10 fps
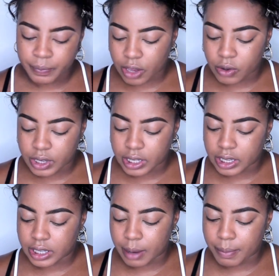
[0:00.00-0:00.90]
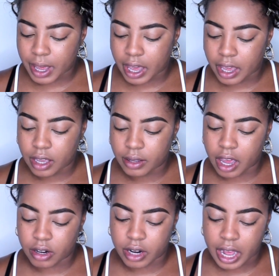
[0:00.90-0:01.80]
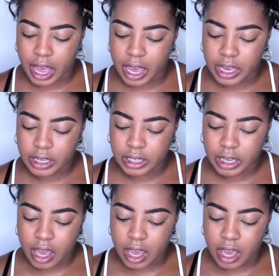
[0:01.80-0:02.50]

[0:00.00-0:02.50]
I use it to set my under eyes,